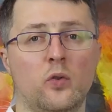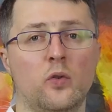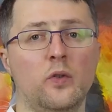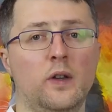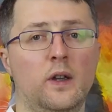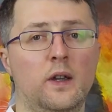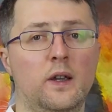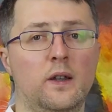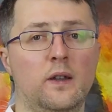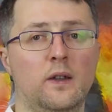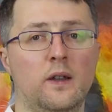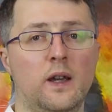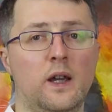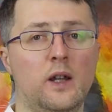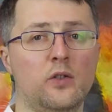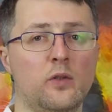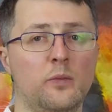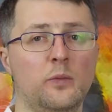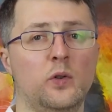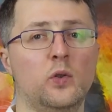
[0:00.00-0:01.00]
in
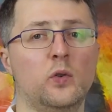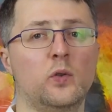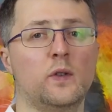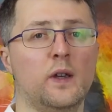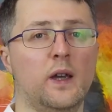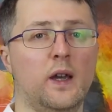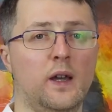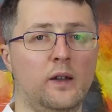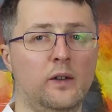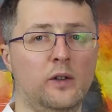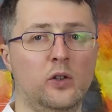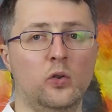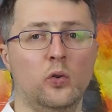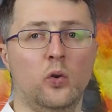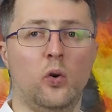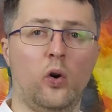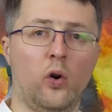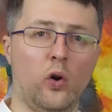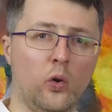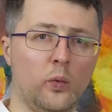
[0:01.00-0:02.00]
attributes, and
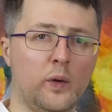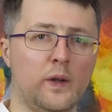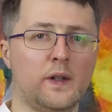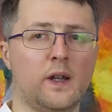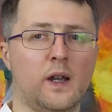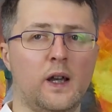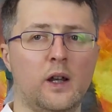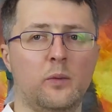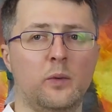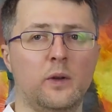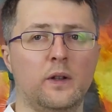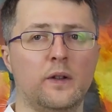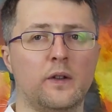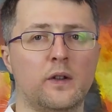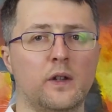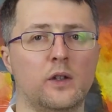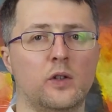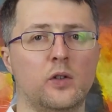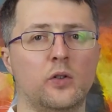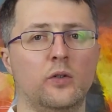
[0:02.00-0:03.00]
you always had
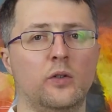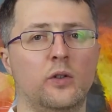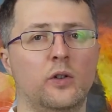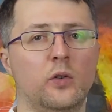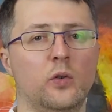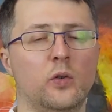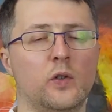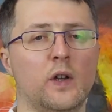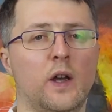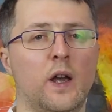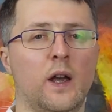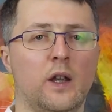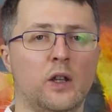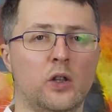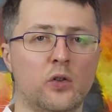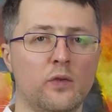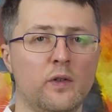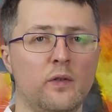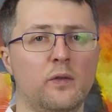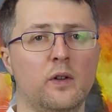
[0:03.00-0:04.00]
ability to use
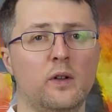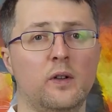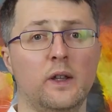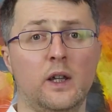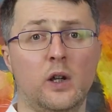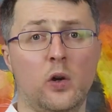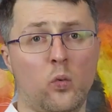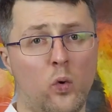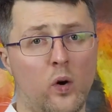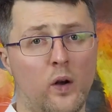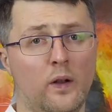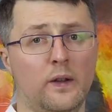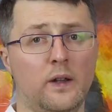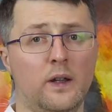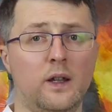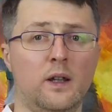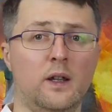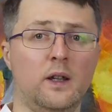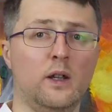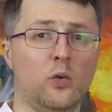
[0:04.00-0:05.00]
trivial equality
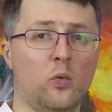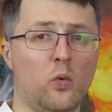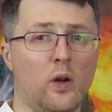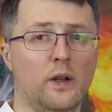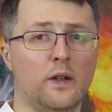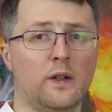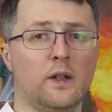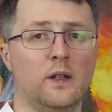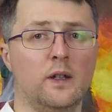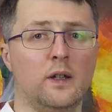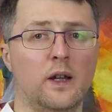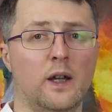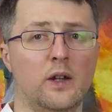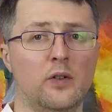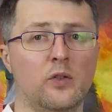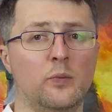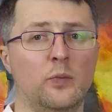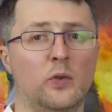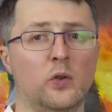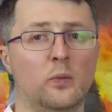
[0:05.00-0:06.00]
inequality
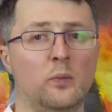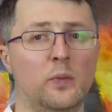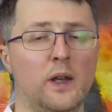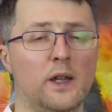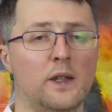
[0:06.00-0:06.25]
attribute-based